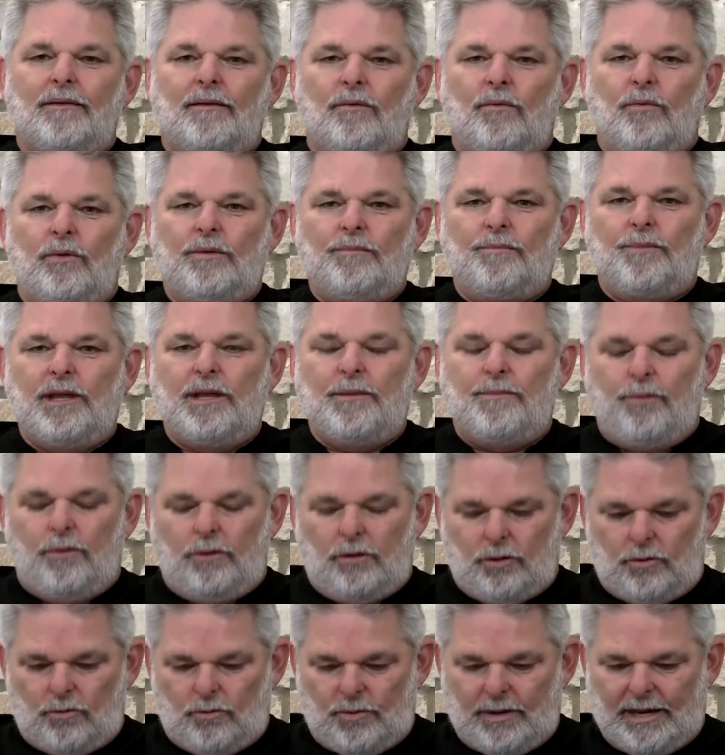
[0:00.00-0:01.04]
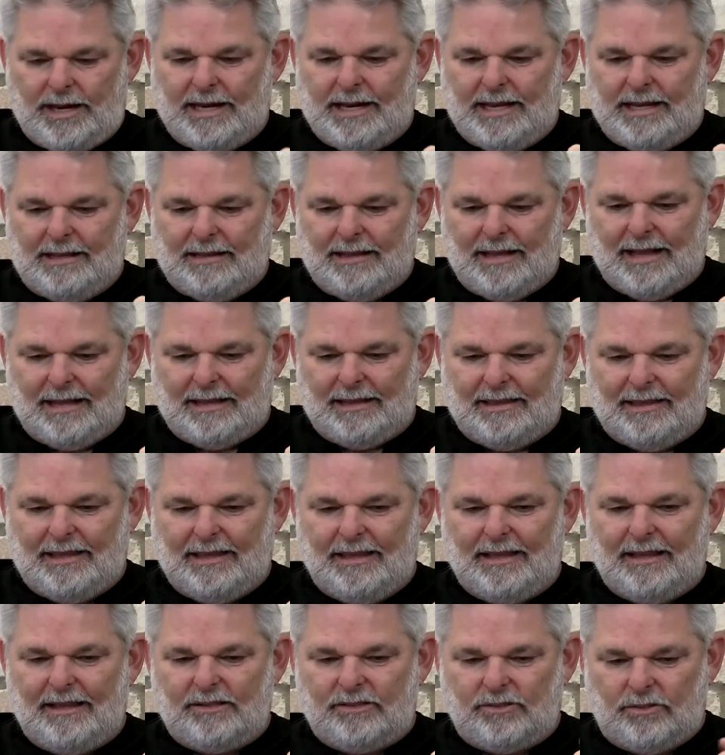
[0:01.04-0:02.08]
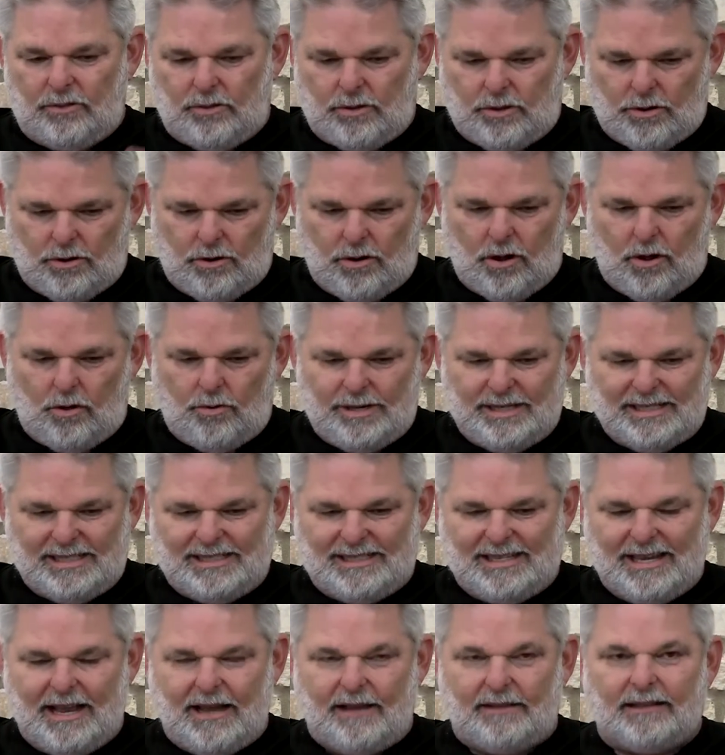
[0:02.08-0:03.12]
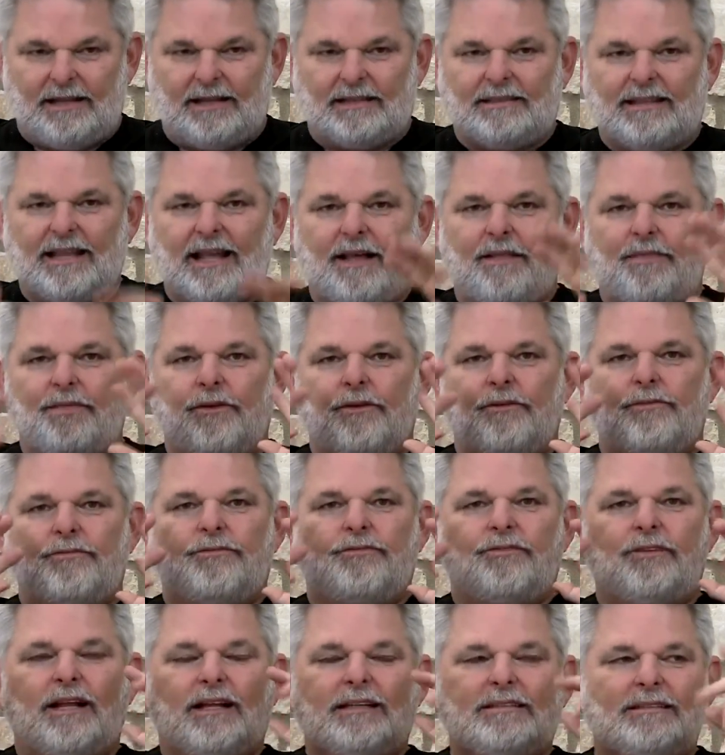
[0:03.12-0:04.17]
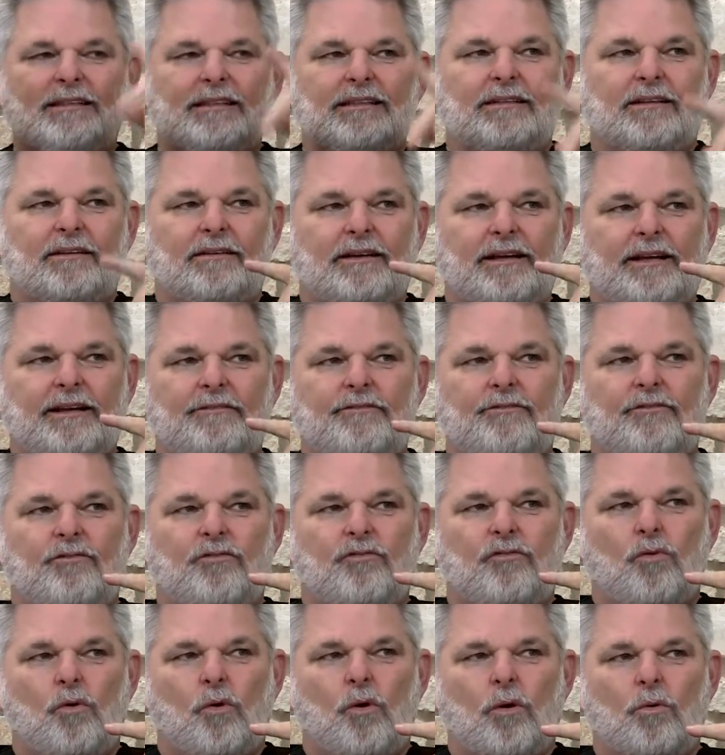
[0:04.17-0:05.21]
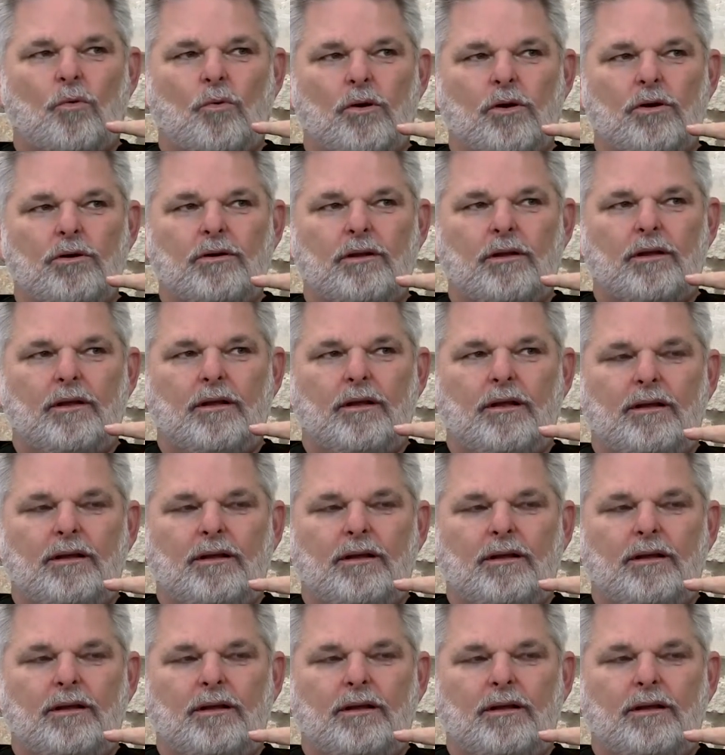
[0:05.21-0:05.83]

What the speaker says: When people are reading like this or they're always down like that, they're flexing their head forward.